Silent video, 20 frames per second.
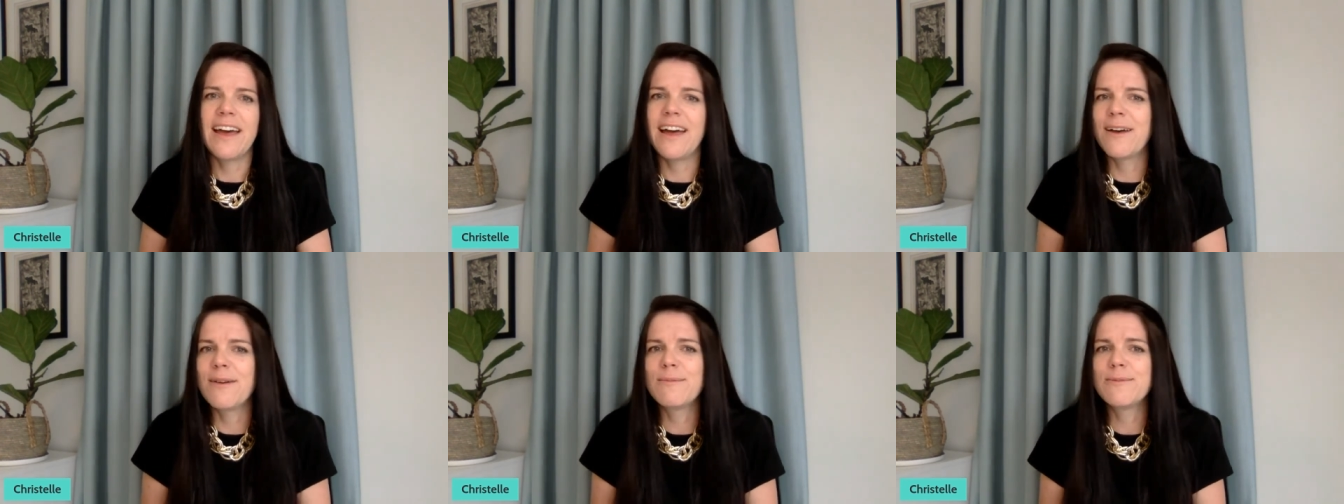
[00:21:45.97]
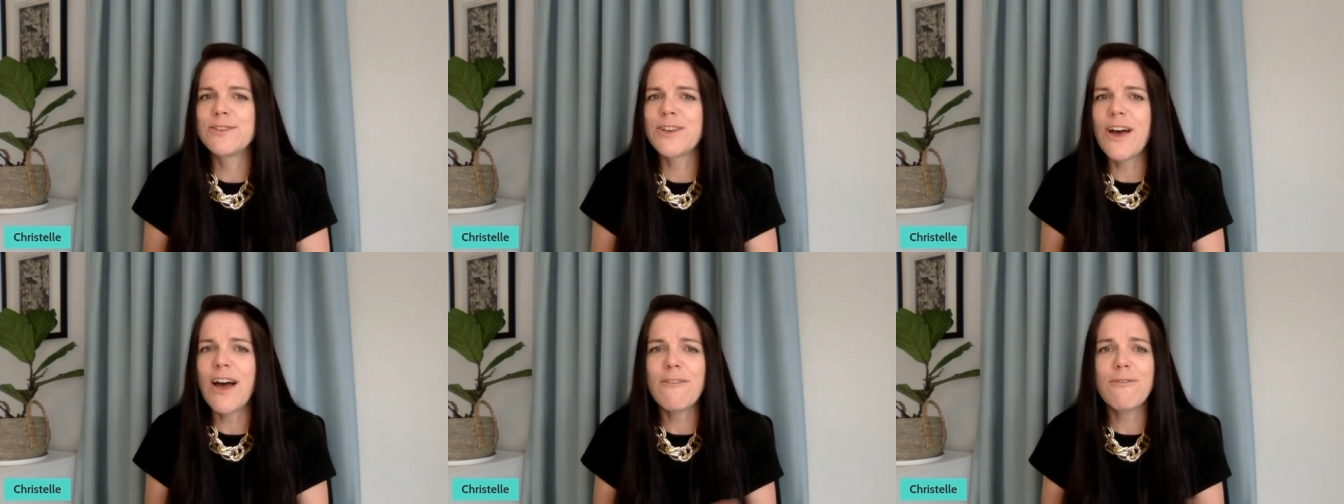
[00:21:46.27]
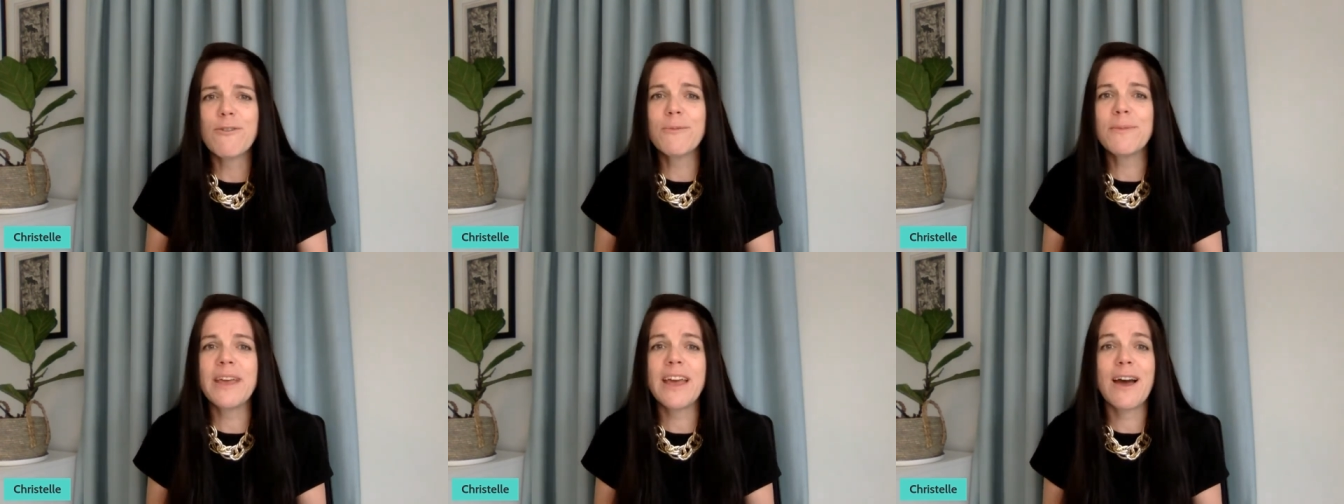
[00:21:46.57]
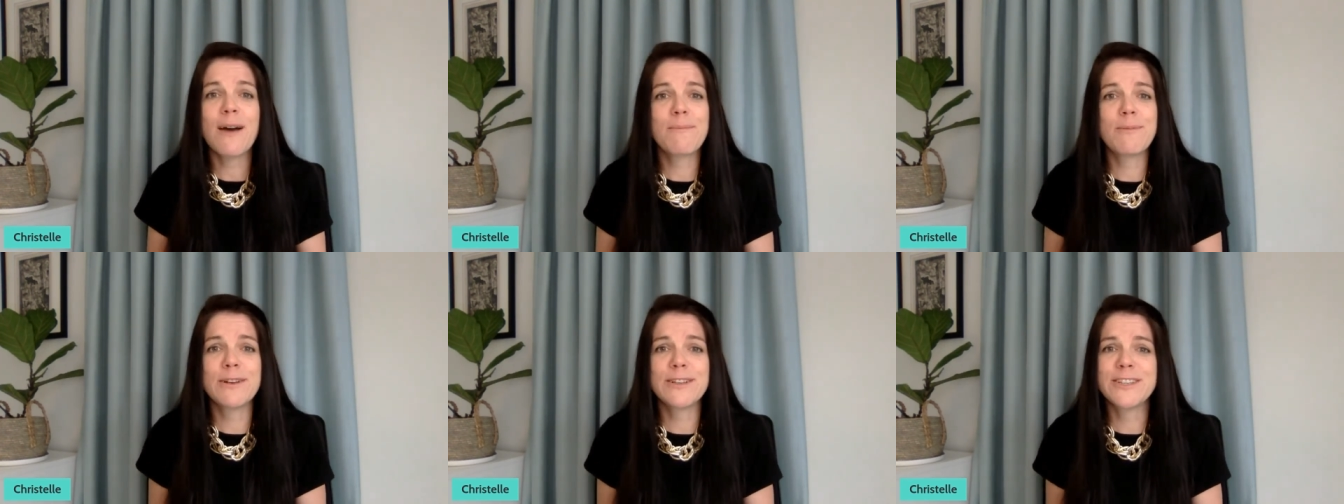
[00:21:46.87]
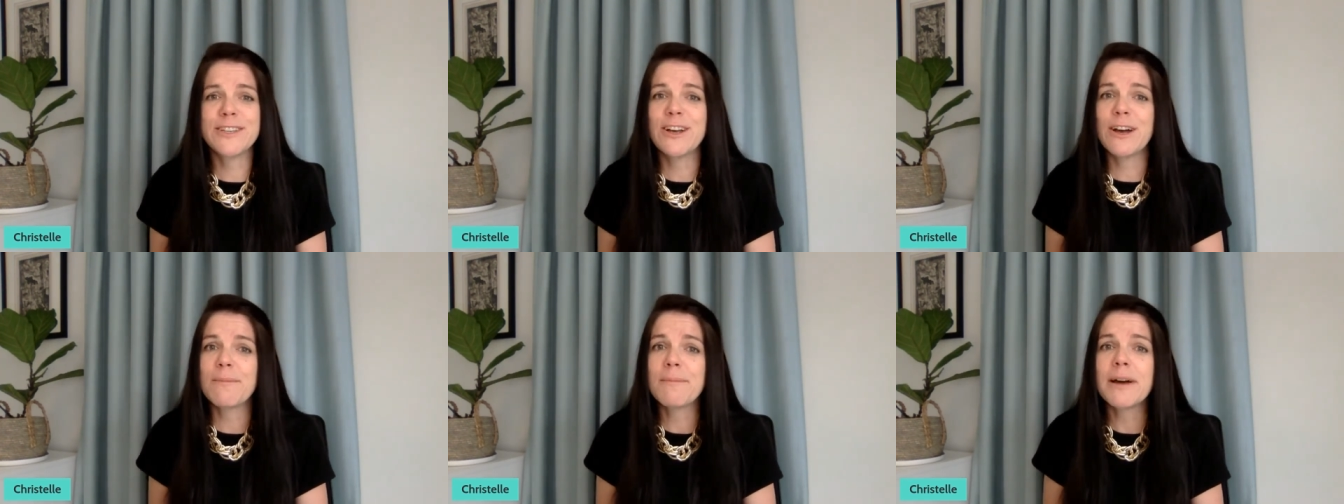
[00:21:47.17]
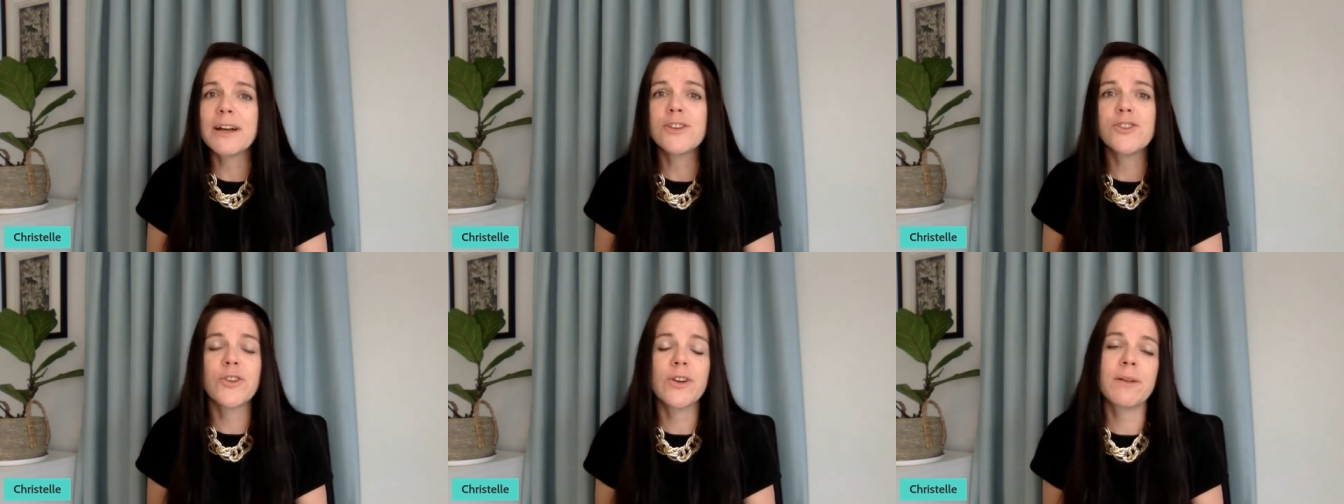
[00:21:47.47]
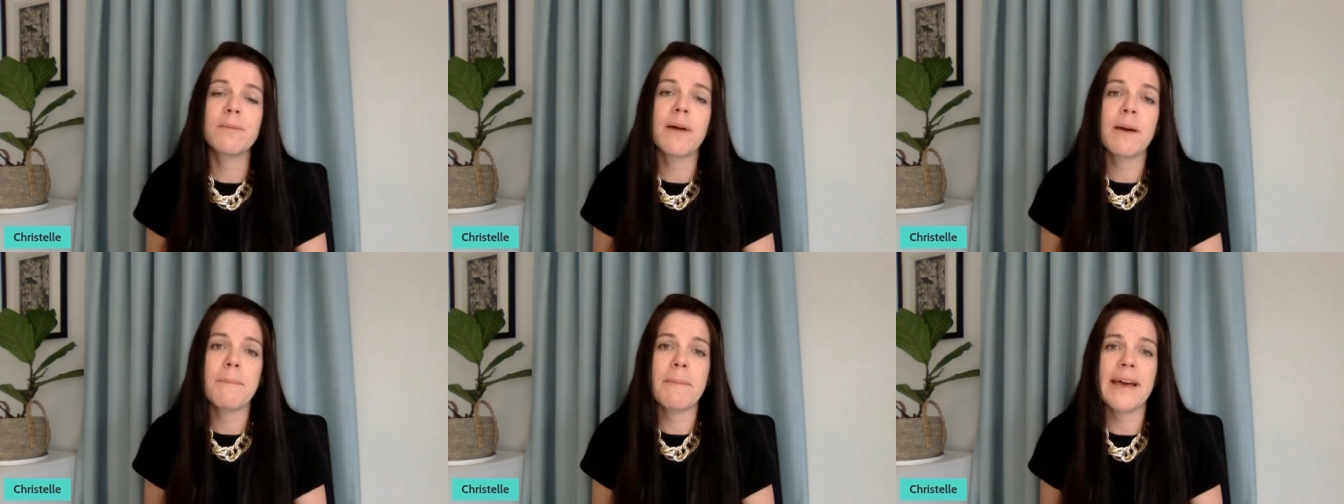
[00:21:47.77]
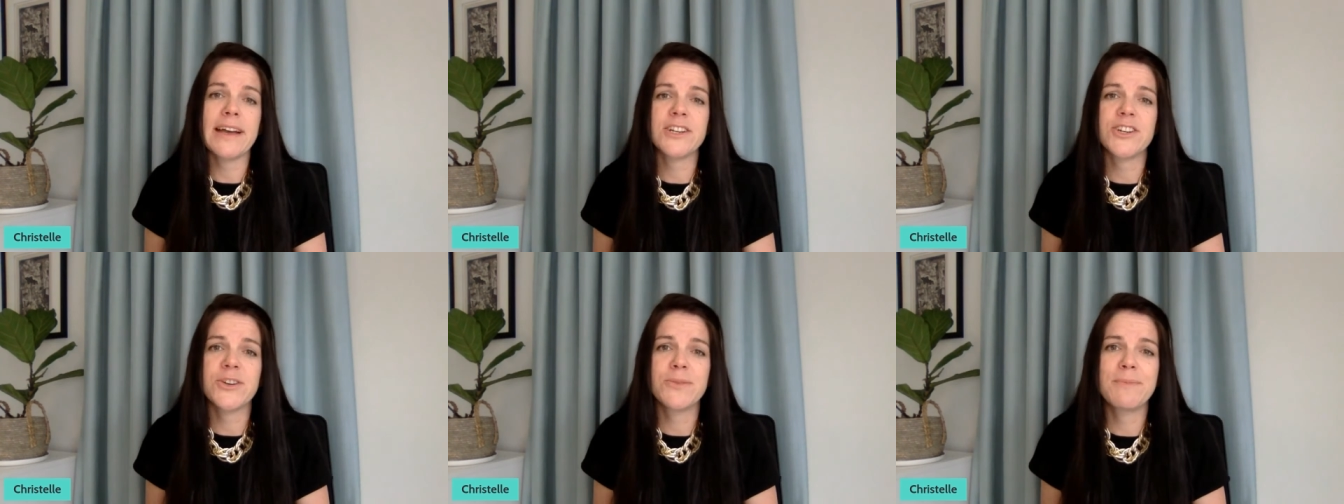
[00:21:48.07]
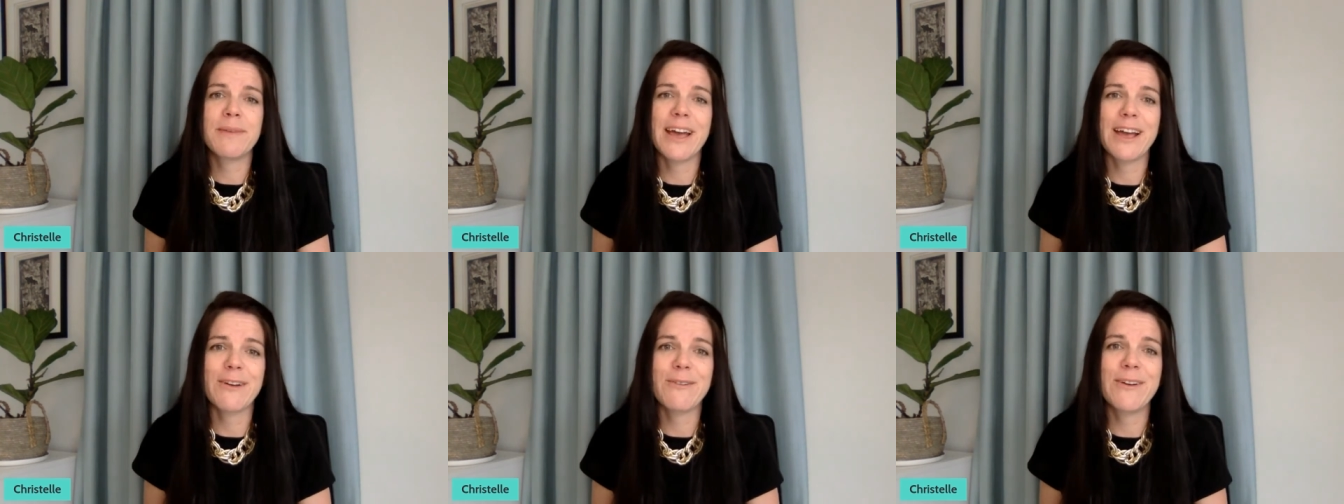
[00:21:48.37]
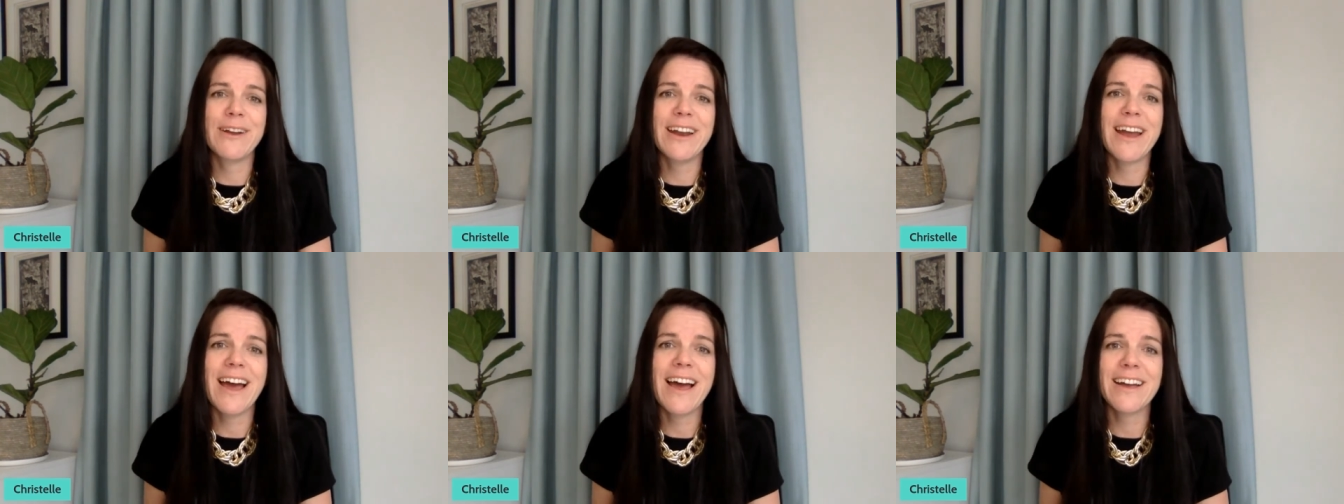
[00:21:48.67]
Um, so for me, I personally got my joy and my passion back when